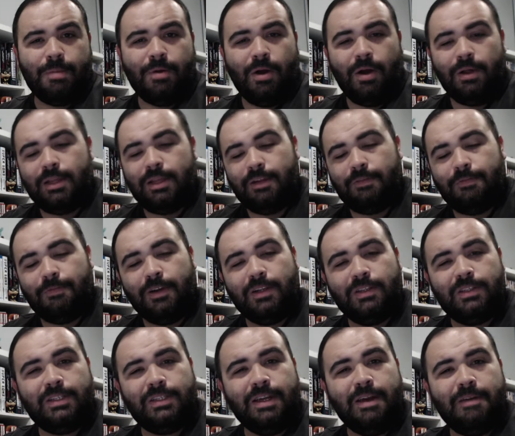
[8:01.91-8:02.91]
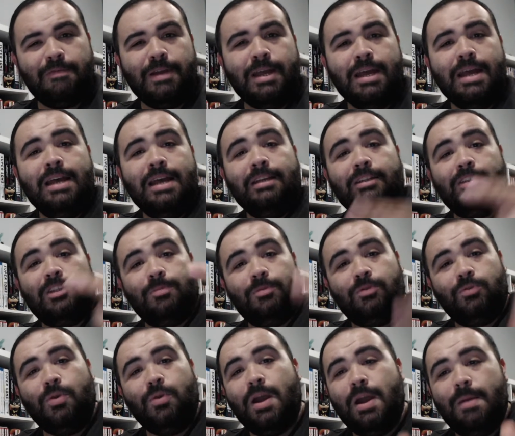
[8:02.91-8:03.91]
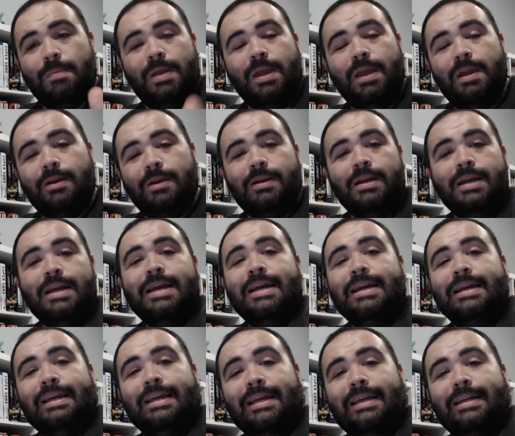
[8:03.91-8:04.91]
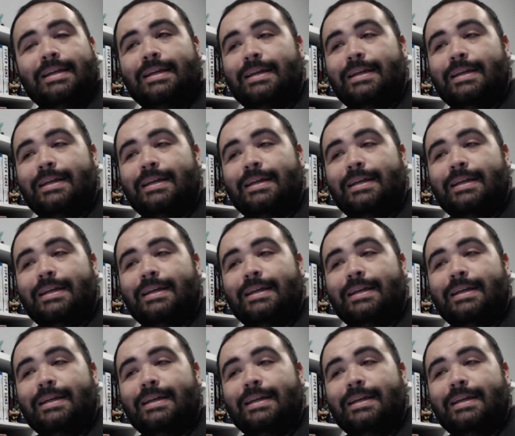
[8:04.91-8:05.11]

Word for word: all that fun stuff. Subscribe here. Click